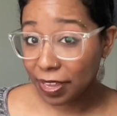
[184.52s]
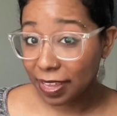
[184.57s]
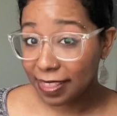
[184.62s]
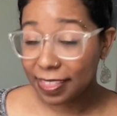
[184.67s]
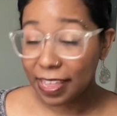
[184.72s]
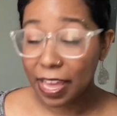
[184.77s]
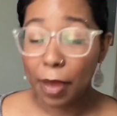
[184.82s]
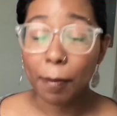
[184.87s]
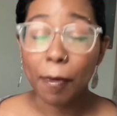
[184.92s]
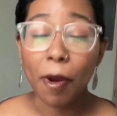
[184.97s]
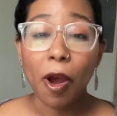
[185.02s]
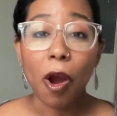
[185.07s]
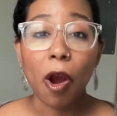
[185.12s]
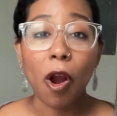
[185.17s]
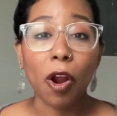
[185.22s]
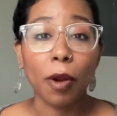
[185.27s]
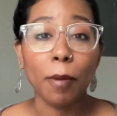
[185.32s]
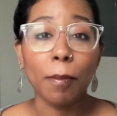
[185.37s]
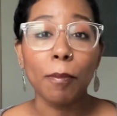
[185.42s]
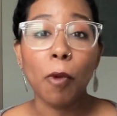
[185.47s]
in them
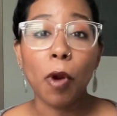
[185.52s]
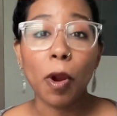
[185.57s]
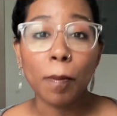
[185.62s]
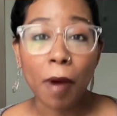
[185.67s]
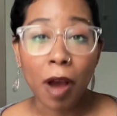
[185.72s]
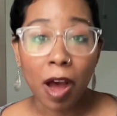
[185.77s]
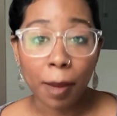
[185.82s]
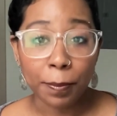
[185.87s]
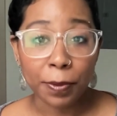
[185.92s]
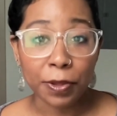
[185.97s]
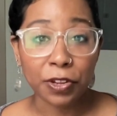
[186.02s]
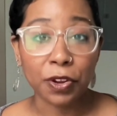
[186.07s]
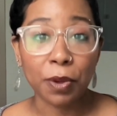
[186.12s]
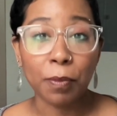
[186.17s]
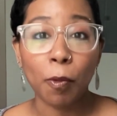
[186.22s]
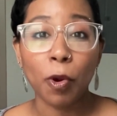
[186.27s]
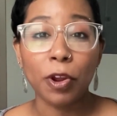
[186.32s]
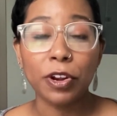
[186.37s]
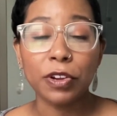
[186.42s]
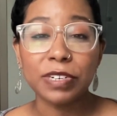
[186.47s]
are more popular,
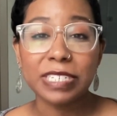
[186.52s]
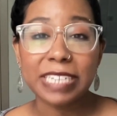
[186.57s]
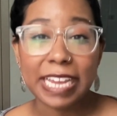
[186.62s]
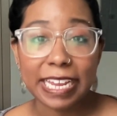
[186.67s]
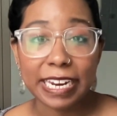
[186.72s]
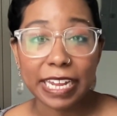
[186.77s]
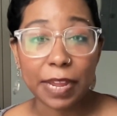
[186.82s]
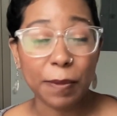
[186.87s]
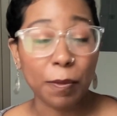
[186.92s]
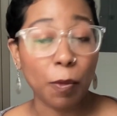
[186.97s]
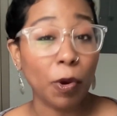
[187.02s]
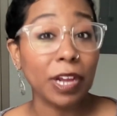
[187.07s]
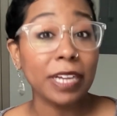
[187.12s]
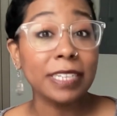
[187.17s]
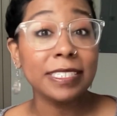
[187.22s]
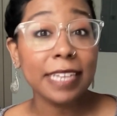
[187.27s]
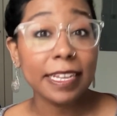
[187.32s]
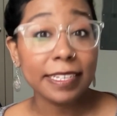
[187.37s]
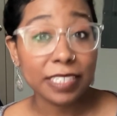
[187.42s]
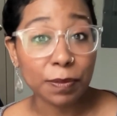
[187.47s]
more entertaining, more
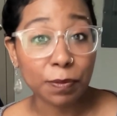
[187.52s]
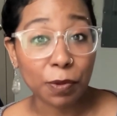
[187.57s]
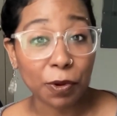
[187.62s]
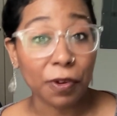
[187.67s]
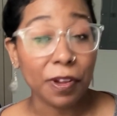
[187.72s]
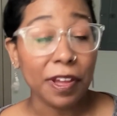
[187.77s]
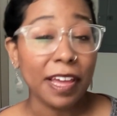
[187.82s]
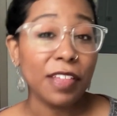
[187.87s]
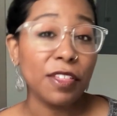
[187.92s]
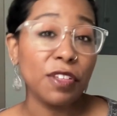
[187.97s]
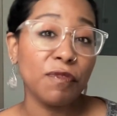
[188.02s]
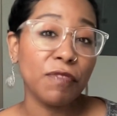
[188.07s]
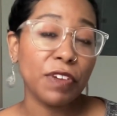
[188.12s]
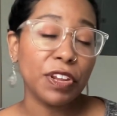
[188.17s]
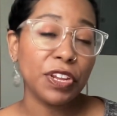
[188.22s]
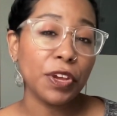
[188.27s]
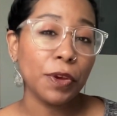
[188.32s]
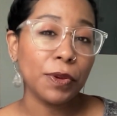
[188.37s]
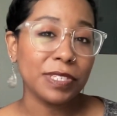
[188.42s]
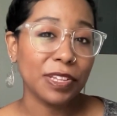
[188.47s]
accessible than
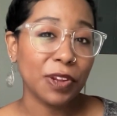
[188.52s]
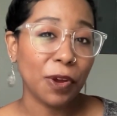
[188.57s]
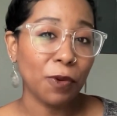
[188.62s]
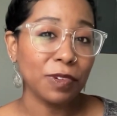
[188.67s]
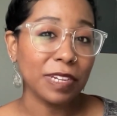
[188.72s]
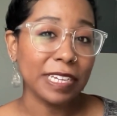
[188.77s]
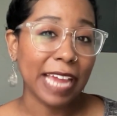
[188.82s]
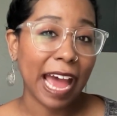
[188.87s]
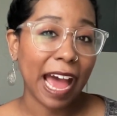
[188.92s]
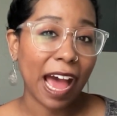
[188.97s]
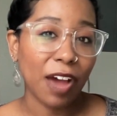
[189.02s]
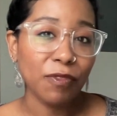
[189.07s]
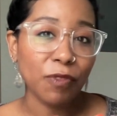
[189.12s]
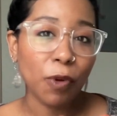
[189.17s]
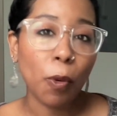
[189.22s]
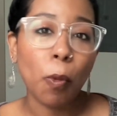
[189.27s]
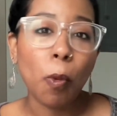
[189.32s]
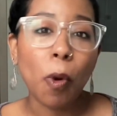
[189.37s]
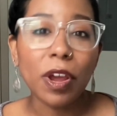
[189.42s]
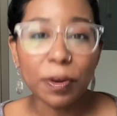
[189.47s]
videos that only have
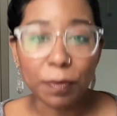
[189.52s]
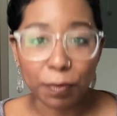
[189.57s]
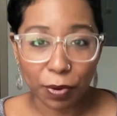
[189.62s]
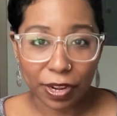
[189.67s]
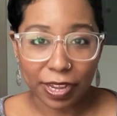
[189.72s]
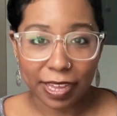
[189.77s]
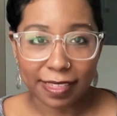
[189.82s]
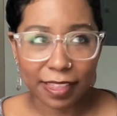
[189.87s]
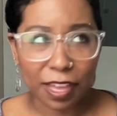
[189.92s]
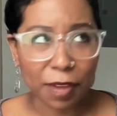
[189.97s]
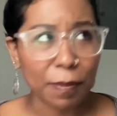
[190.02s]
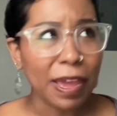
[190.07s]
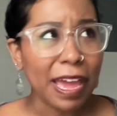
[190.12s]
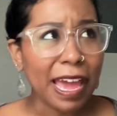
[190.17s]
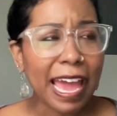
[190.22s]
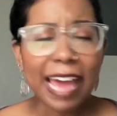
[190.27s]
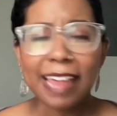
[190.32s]
1 book in them.